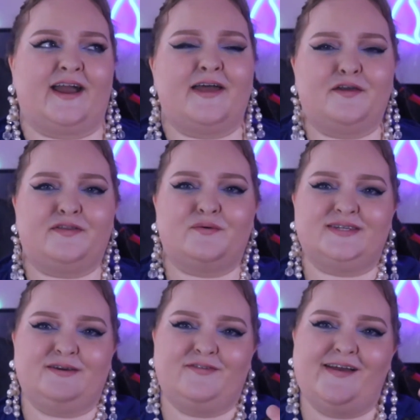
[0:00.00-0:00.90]
I think there was
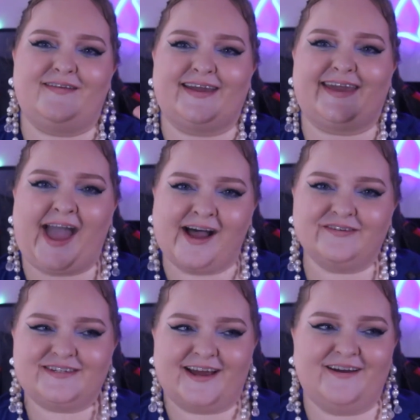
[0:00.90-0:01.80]
even that like
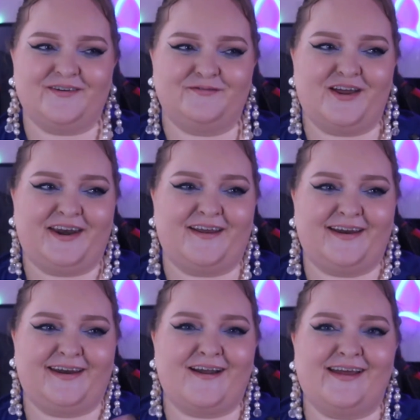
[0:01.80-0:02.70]
countdown of
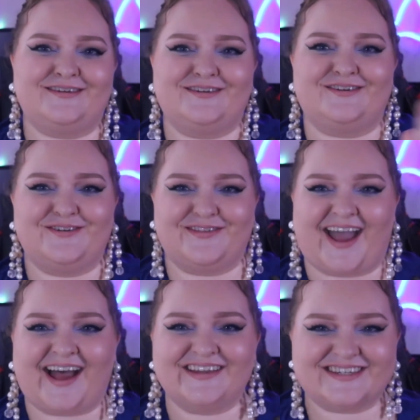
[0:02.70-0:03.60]
1999 to
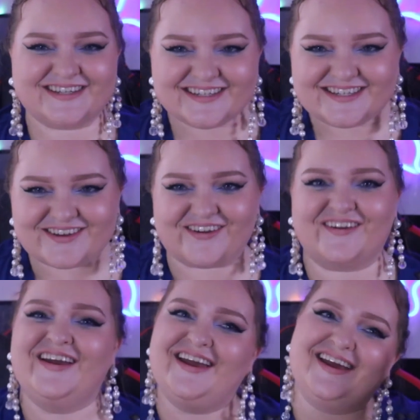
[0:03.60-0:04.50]
2000, so
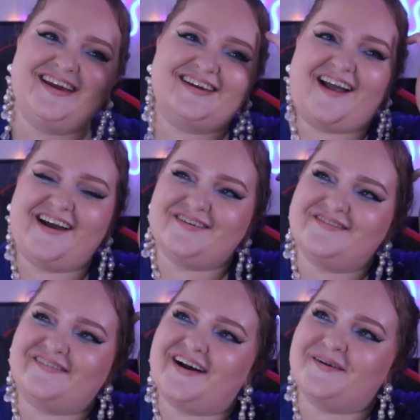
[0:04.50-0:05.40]

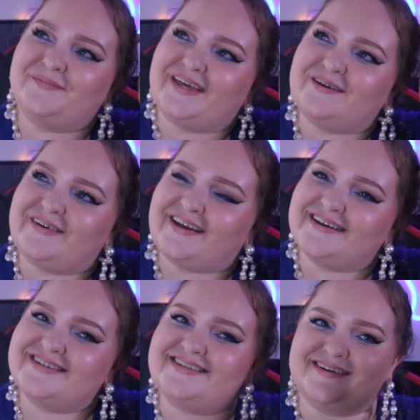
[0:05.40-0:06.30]
kind of giving
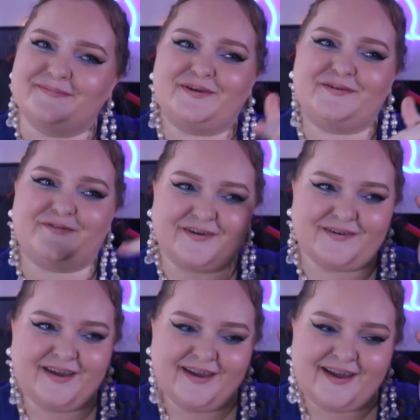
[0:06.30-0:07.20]
us a bit of an
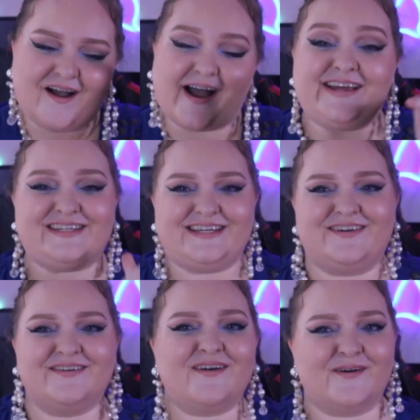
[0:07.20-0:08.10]

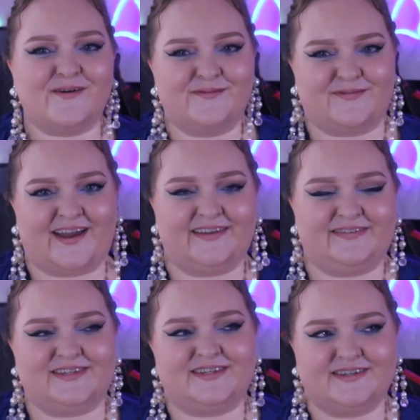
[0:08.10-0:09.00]
idea of that
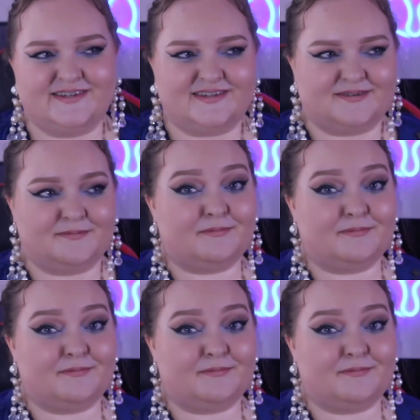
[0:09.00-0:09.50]
this is